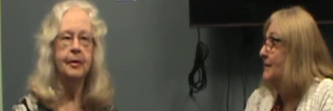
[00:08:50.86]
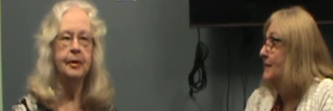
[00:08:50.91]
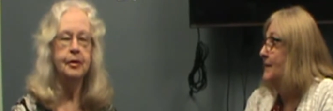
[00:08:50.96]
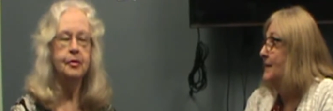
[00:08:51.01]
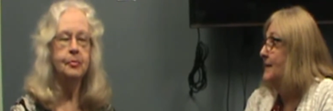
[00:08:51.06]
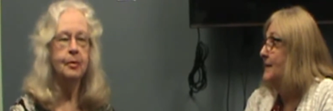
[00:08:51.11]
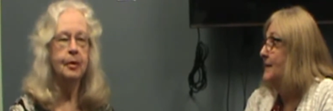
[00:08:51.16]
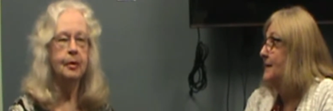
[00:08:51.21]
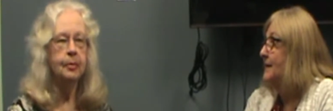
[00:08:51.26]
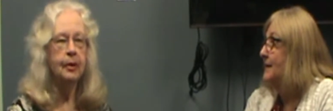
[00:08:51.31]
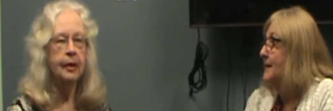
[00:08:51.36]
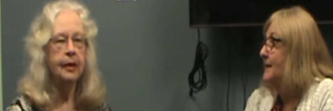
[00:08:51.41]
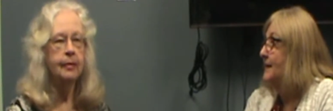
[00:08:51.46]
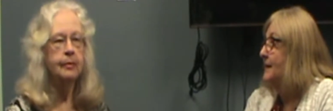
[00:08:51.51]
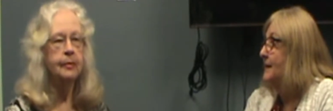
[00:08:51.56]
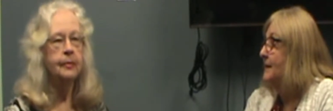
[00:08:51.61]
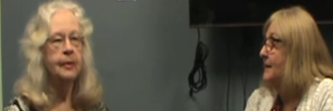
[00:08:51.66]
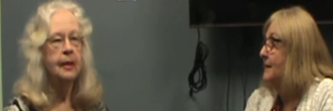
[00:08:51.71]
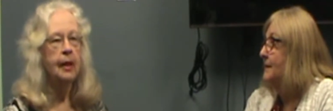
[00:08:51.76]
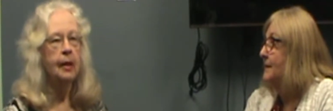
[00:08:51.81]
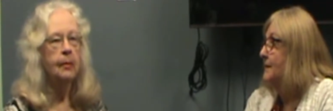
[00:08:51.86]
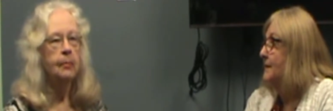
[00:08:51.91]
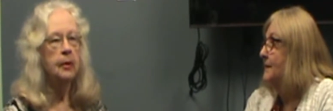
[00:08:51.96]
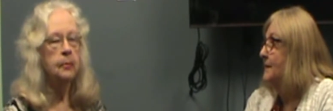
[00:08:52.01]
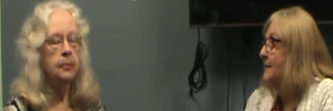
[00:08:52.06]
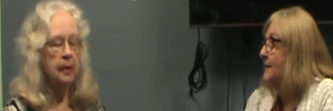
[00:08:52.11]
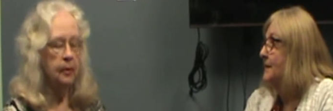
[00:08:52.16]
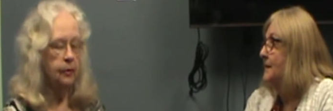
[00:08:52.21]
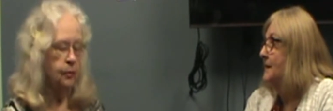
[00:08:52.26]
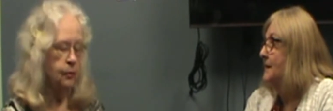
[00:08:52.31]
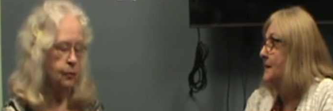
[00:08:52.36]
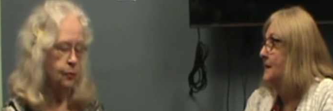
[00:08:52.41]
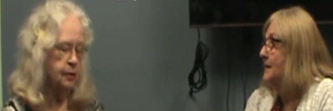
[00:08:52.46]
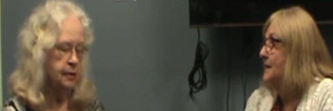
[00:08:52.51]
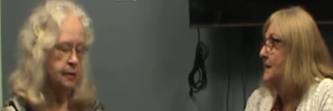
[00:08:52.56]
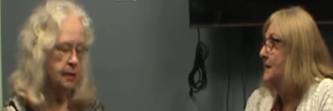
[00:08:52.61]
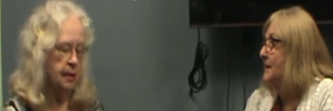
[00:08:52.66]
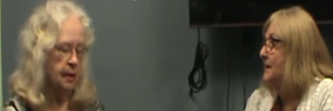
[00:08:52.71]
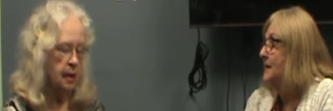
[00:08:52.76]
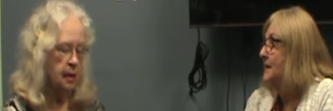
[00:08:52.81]
Speaker 1: That's my problem. But the
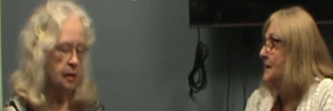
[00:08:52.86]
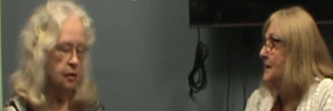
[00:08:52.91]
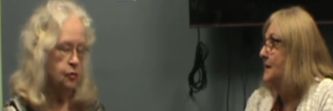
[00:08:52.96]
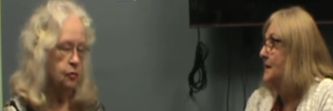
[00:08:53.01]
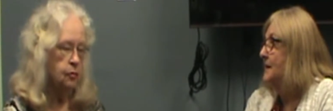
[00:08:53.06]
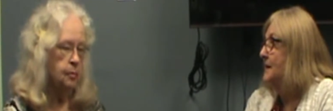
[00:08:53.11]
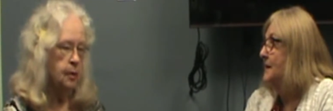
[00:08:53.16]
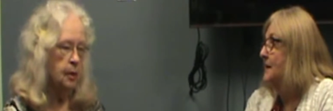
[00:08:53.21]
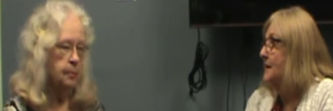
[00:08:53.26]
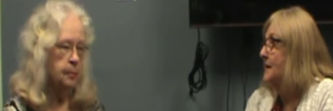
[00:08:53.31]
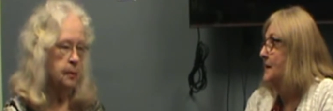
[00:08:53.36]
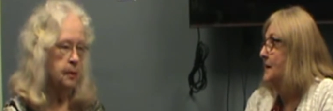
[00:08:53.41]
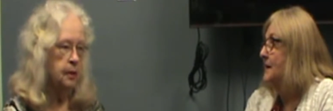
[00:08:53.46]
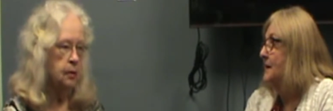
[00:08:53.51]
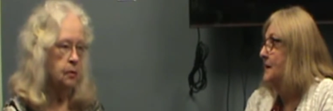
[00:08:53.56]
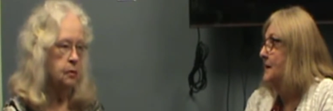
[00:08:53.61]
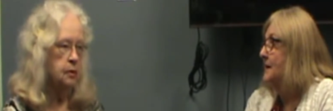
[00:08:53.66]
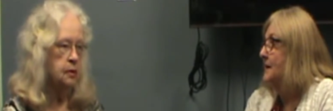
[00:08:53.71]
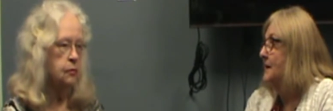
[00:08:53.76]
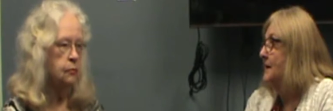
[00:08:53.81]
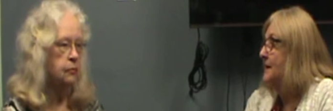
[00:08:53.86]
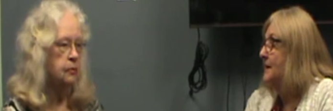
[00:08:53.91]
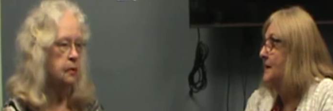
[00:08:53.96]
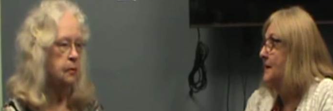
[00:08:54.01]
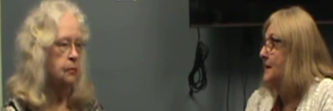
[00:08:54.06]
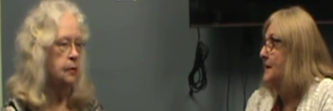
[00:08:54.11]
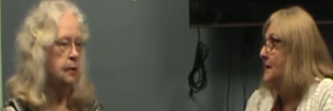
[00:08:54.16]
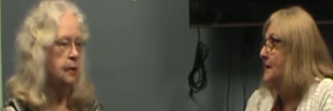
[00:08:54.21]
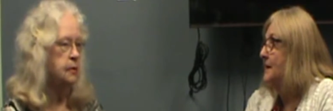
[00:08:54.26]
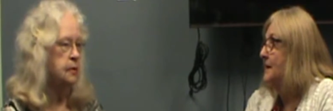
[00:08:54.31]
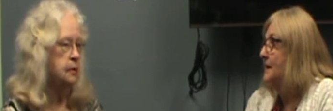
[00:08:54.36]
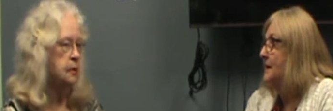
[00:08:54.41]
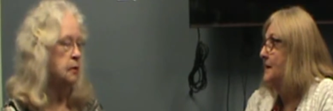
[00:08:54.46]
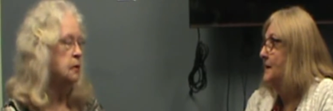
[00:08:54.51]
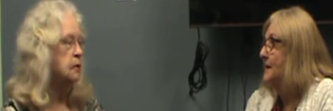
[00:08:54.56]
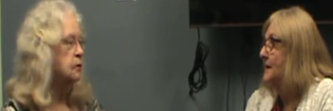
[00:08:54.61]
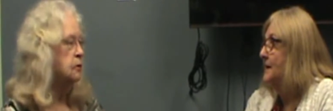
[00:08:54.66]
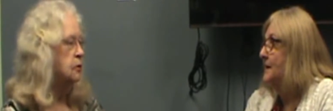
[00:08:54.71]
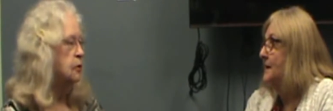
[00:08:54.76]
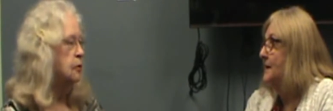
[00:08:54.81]
reason I asked you about pink was when, when I was a
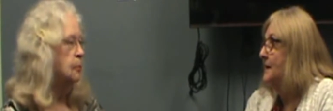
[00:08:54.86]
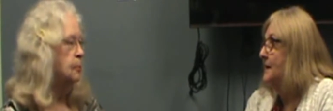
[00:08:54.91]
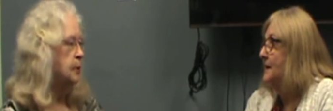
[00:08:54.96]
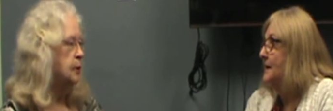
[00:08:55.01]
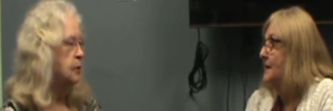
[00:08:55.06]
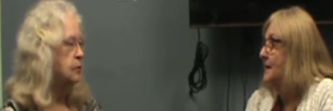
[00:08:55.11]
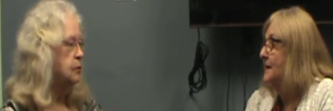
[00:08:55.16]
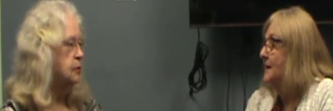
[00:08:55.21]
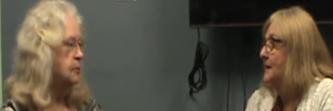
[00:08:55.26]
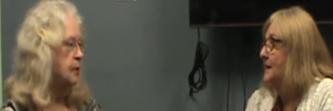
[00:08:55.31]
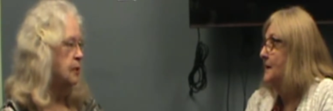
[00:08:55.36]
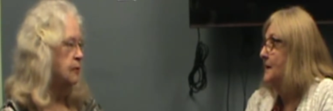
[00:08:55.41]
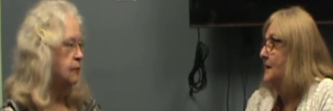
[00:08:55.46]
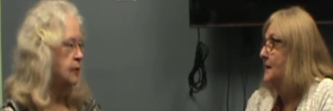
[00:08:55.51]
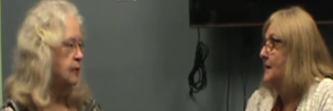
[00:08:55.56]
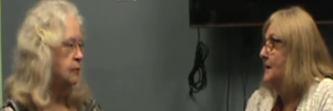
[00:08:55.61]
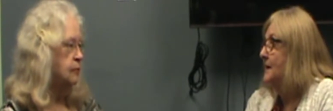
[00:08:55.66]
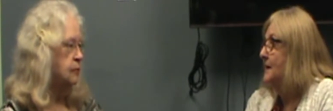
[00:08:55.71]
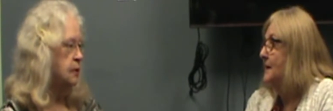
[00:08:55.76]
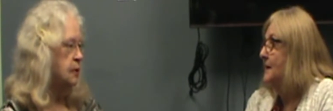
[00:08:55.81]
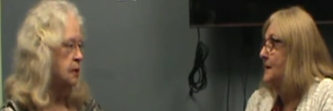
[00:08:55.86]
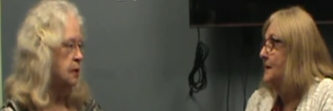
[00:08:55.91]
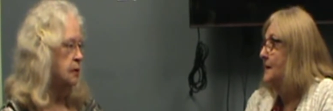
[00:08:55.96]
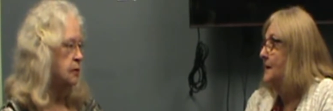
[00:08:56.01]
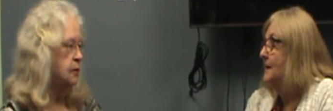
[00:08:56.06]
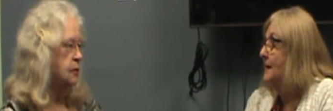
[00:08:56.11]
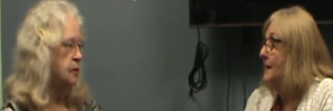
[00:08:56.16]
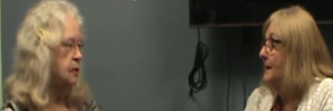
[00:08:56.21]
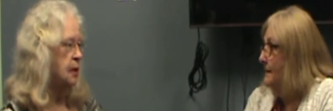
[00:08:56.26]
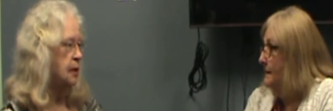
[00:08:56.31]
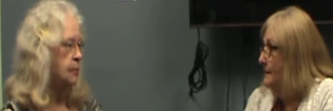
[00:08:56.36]
little girl, pink was my favorite color. Then uh -huh.